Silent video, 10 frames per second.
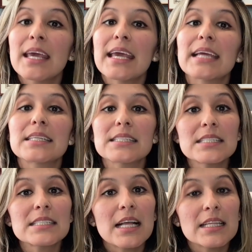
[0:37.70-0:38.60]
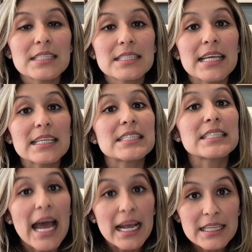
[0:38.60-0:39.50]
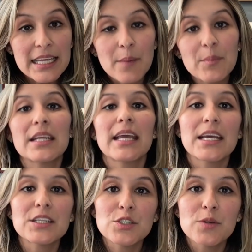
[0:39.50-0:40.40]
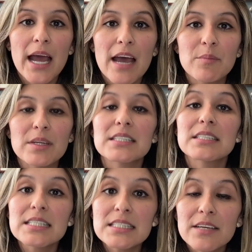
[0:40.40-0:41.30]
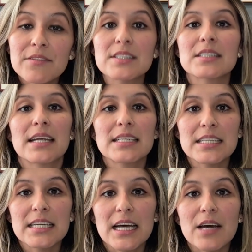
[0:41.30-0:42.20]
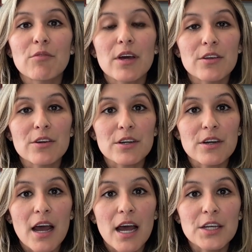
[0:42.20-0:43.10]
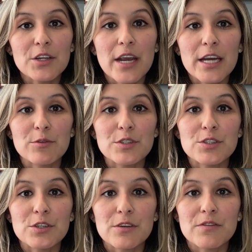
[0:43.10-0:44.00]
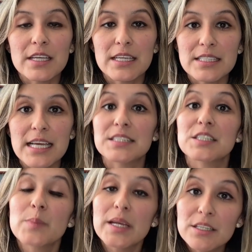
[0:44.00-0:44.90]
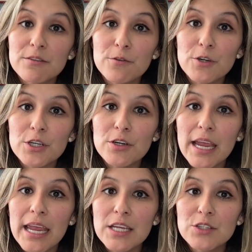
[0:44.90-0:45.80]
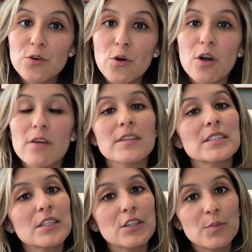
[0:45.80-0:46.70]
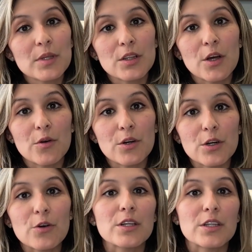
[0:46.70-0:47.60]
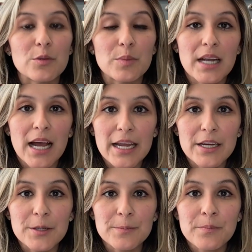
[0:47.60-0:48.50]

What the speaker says: It doesn't tell us exactly how many eggs you have, but it does give us an idea of whether or not your egg reserve is as expected for your age, or if it's a little bit lower or a little bit higher.